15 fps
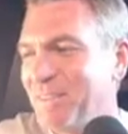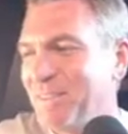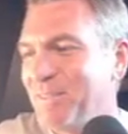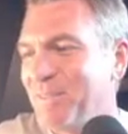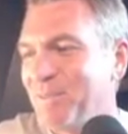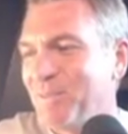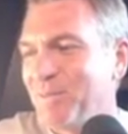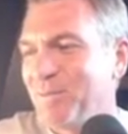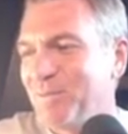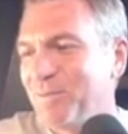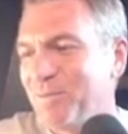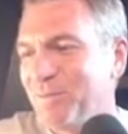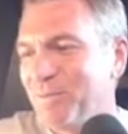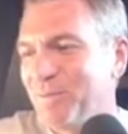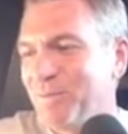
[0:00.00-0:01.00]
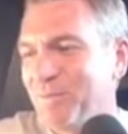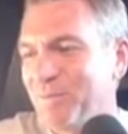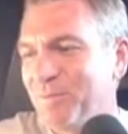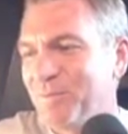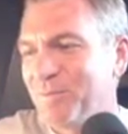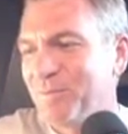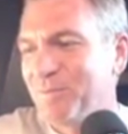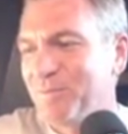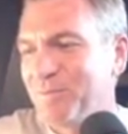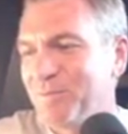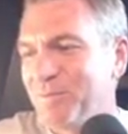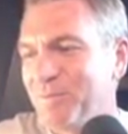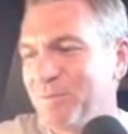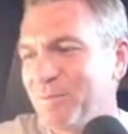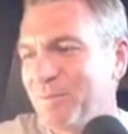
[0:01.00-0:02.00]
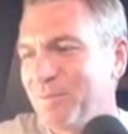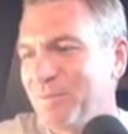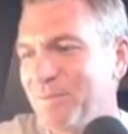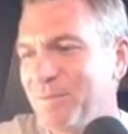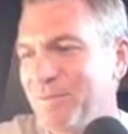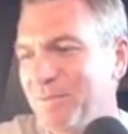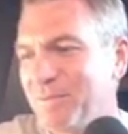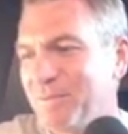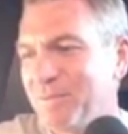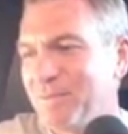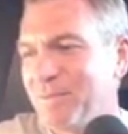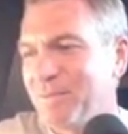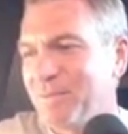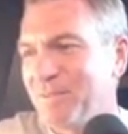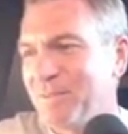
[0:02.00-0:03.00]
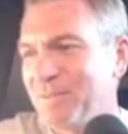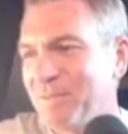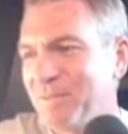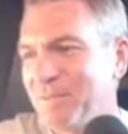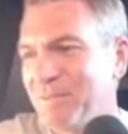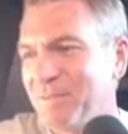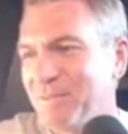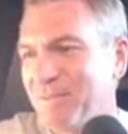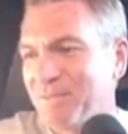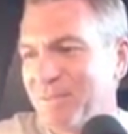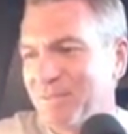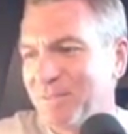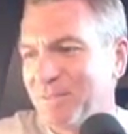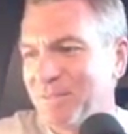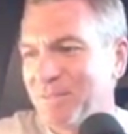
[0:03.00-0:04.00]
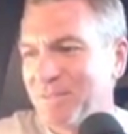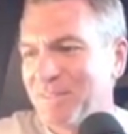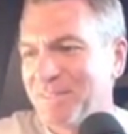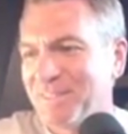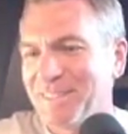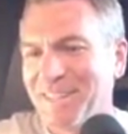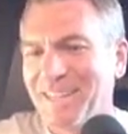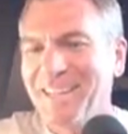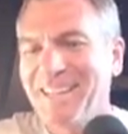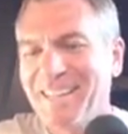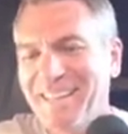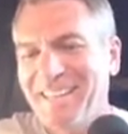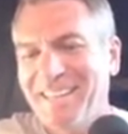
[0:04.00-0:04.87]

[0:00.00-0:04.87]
The person shown says nothing.